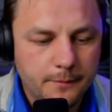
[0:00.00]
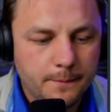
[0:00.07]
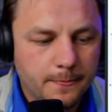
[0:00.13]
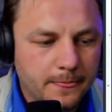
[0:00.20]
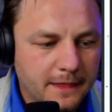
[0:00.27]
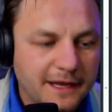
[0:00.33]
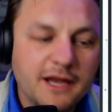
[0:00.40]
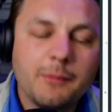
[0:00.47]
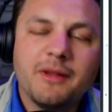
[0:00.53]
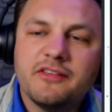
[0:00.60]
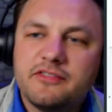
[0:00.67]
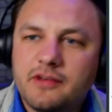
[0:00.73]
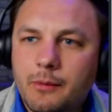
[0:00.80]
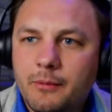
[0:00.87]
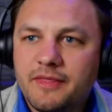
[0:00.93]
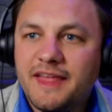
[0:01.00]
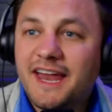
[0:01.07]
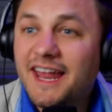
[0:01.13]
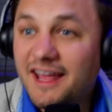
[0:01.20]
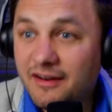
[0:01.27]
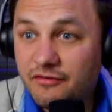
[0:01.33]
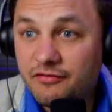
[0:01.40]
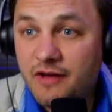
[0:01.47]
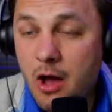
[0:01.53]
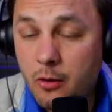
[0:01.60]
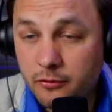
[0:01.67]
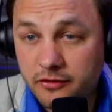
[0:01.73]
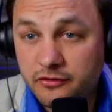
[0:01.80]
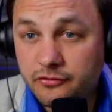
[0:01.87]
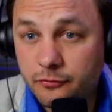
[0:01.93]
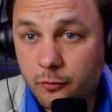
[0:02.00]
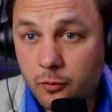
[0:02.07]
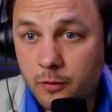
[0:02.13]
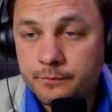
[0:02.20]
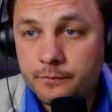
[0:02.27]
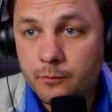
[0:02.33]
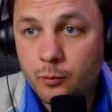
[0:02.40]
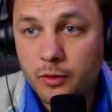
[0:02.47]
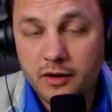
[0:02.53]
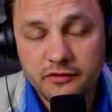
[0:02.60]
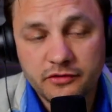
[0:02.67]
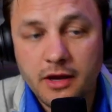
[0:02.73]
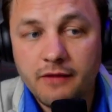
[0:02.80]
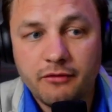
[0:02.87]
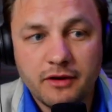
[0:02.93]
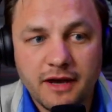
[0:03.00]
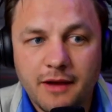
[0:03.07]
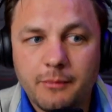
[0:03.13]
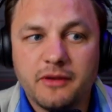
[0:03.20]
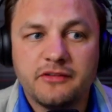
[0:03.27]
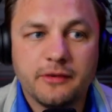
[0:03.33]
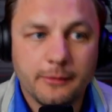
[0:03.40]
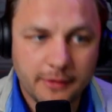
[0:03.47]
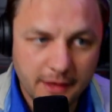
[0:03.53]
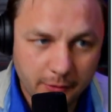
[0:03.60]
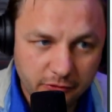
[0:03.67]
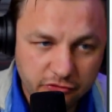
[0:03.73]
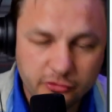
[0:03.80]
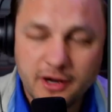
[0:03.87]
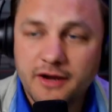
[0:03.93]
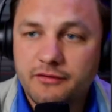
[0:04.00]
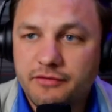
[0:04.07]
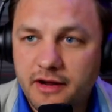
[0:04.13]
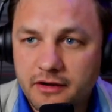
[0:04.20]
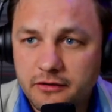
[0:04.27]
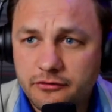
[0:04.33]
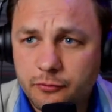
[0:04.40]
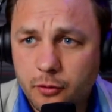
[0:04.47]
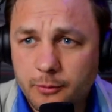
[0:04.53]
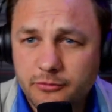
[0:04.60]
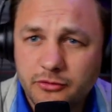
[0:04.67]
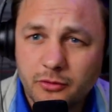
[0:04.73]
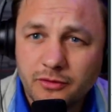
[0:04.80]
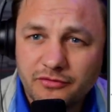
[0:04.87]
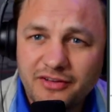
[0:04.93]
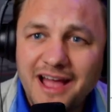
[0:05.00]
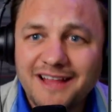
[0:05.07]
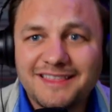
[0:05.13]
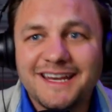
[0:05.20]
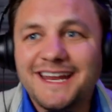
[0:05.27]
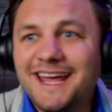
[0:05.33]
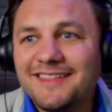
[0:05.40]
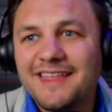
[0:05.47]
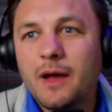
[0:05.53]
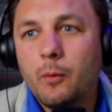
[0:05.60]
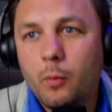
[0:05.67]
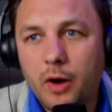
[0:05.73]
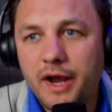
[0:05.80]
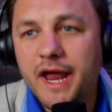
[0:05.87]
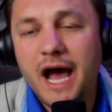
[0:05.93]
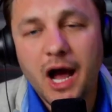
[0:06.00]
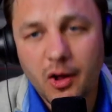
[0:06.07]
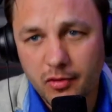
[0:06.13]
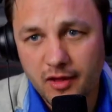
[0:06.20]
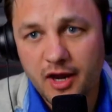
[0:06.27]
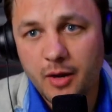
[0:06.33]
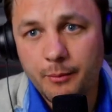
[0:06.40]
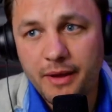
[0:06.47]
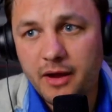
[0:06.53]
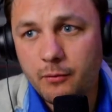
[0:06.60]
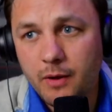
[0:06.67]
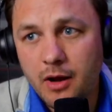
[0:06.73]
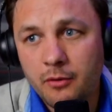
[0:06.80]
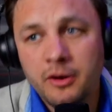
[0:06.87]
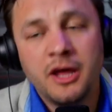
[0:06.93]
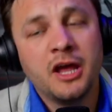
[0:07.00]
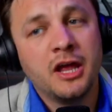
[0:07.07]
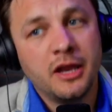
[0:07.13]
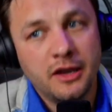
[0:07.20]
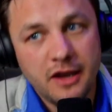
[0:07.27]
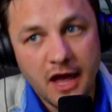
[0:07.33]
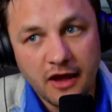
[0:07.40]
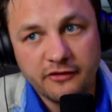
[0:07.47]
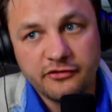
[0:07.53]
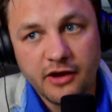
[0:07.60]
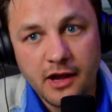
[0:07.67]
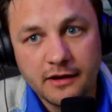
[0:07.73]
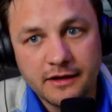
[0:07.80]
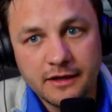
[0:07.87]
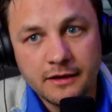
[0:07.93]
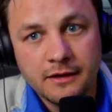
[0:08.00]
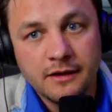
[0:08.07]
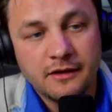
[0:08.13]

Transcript: he had been someone that had found his form, whereas Hovland had been someone that was trying to find his form. So the fact that he had that one outlier bad round, not shocking.